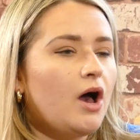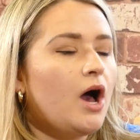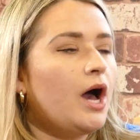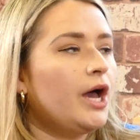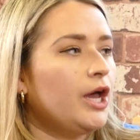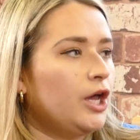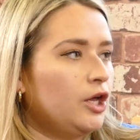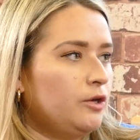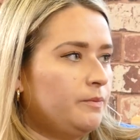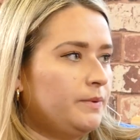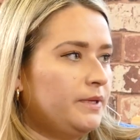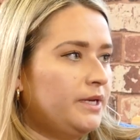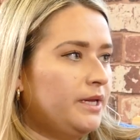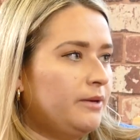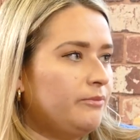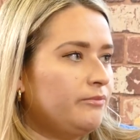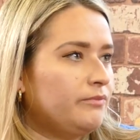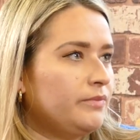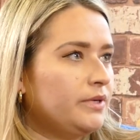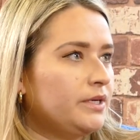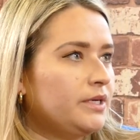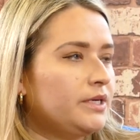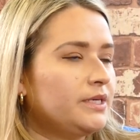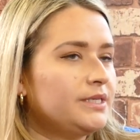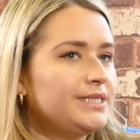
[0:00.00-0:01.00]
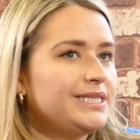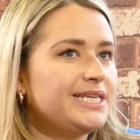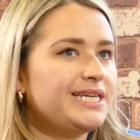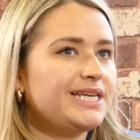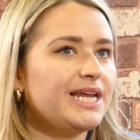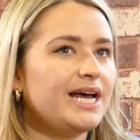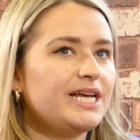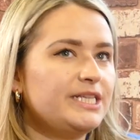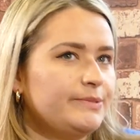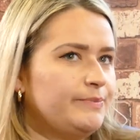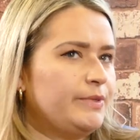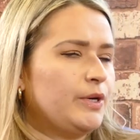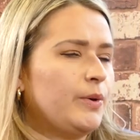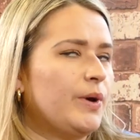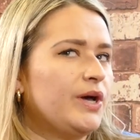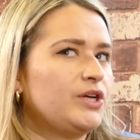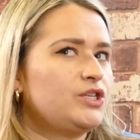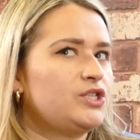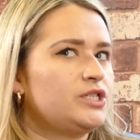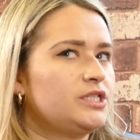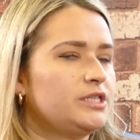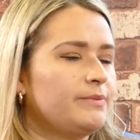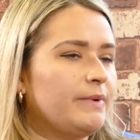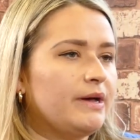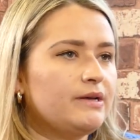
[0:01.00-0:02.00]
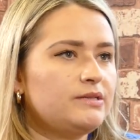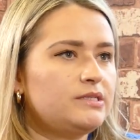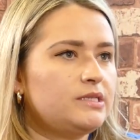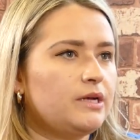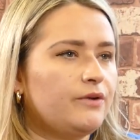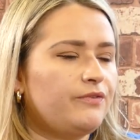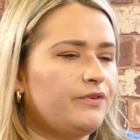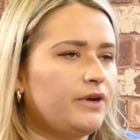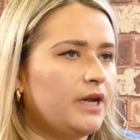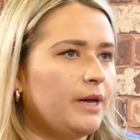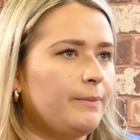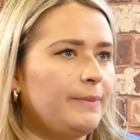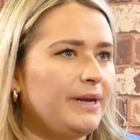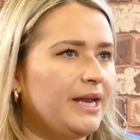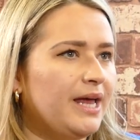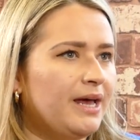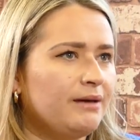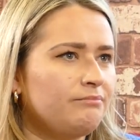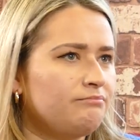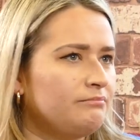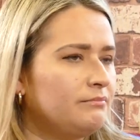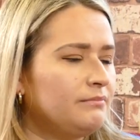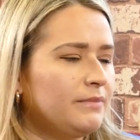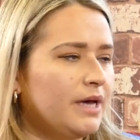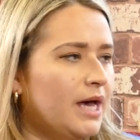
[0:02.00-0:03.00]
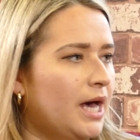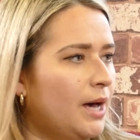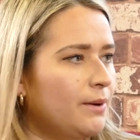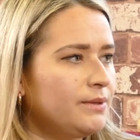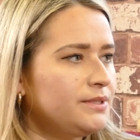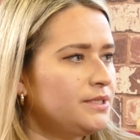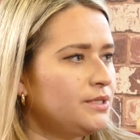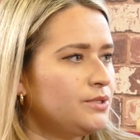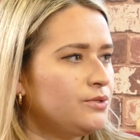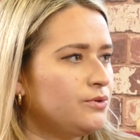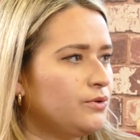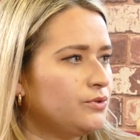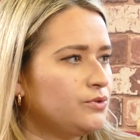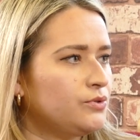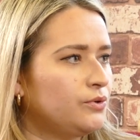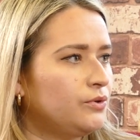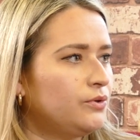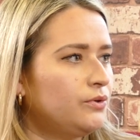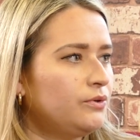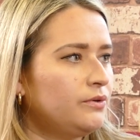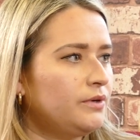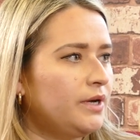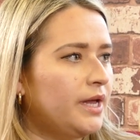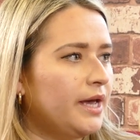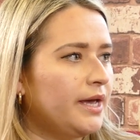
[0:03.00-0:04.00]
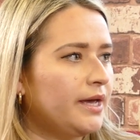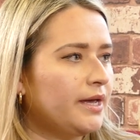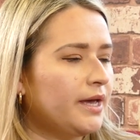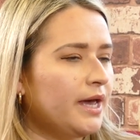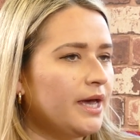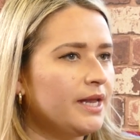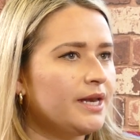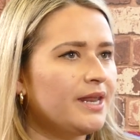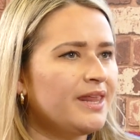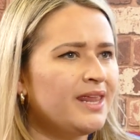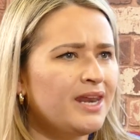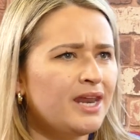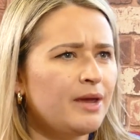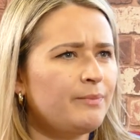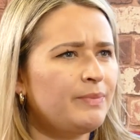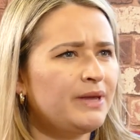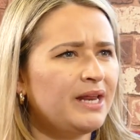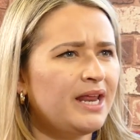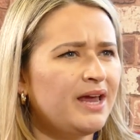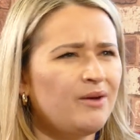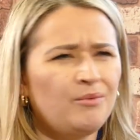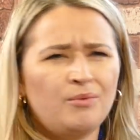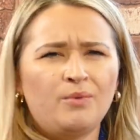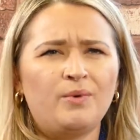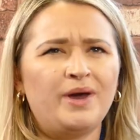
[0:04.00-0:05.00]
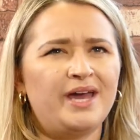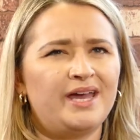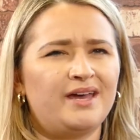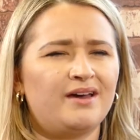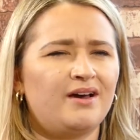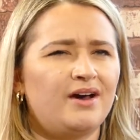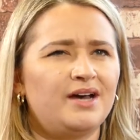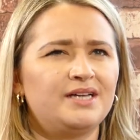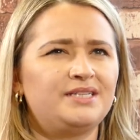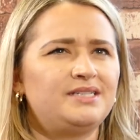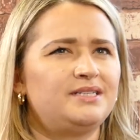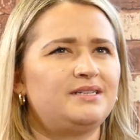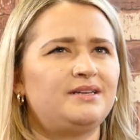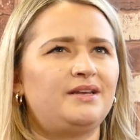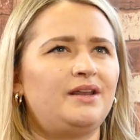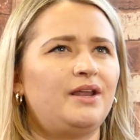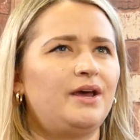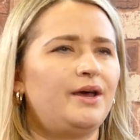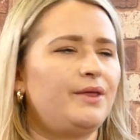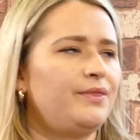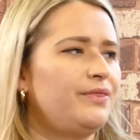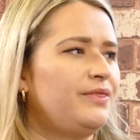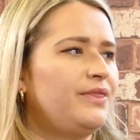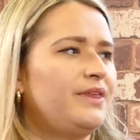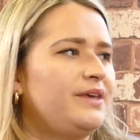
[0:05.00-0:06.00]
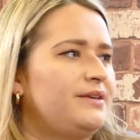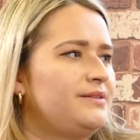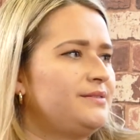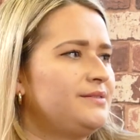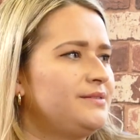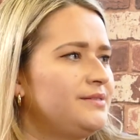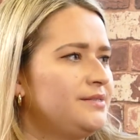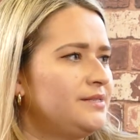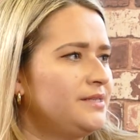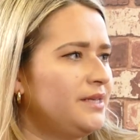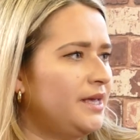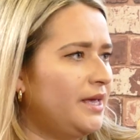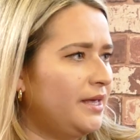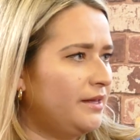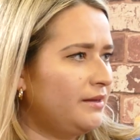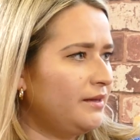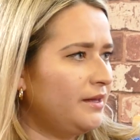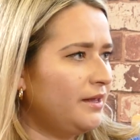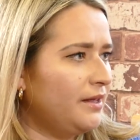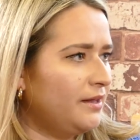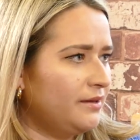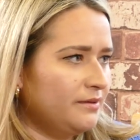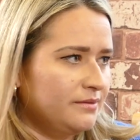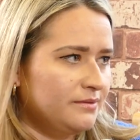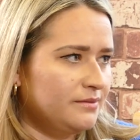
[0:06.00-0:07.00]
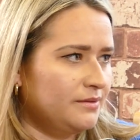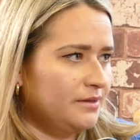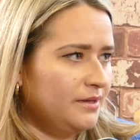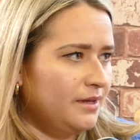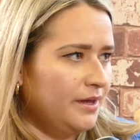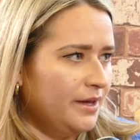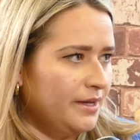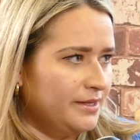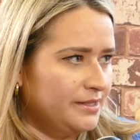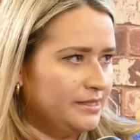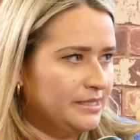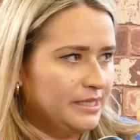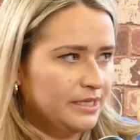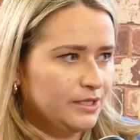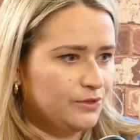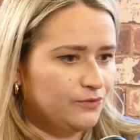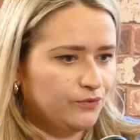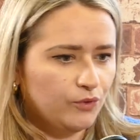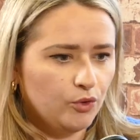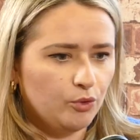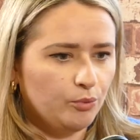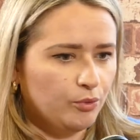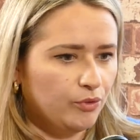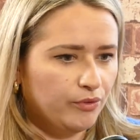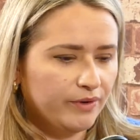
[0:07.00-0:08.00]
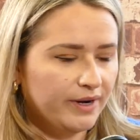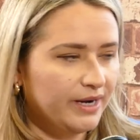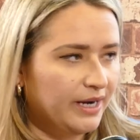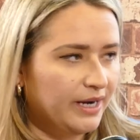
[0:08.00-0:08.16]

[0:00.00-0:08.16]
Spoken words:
eye-opening, because they'd ask me questions about stuff and I'd be like, how is this not taught? Like, and then I'd be like, wait, I didn't learn this at sixth form or